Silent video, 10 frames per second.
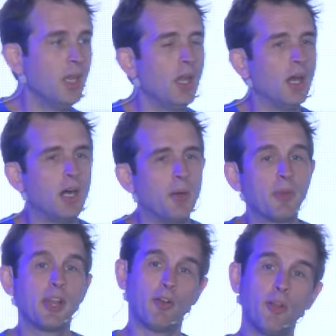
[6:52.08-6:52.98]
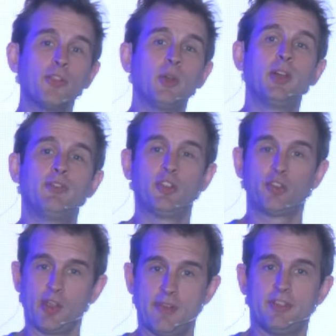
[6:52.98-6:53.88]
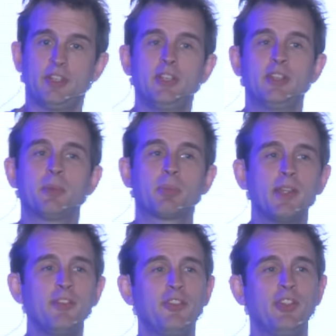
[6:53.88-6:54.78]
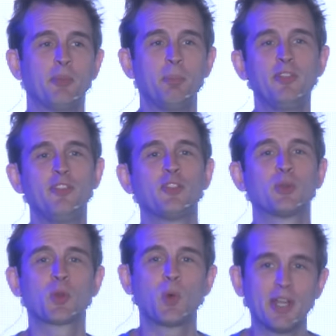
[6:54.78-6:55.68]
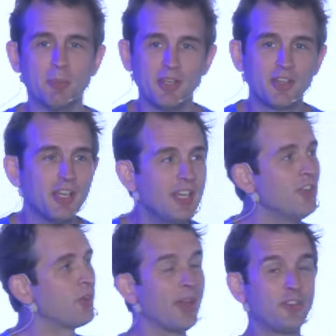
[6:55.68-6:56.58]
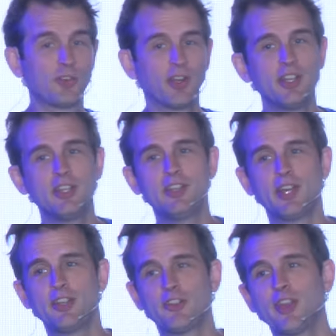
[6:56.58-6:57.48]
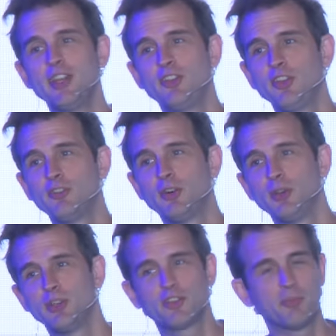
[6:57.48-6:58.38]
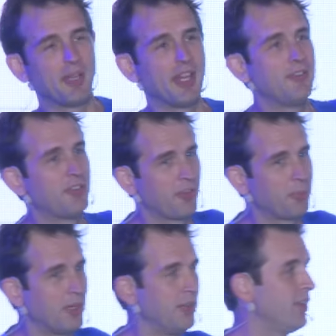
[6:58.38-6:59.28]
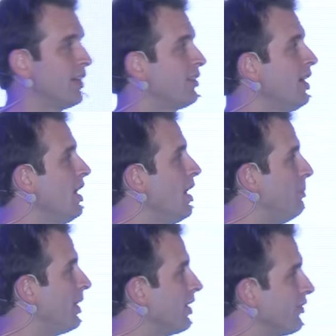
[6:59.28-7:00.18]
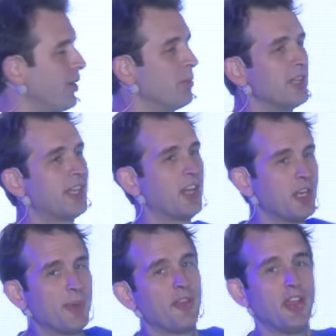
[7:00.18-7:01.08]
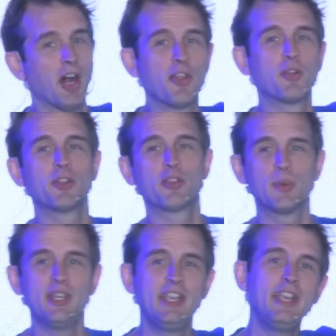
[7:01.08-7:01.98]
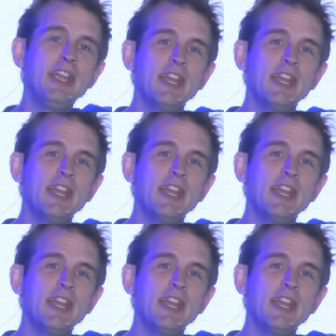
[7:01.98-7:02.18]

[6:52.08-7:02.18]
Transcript: Uh, but I also have discovered that privacy is a business requirement. So I started, I decided to devote years of my life to this project because I really cared about the other three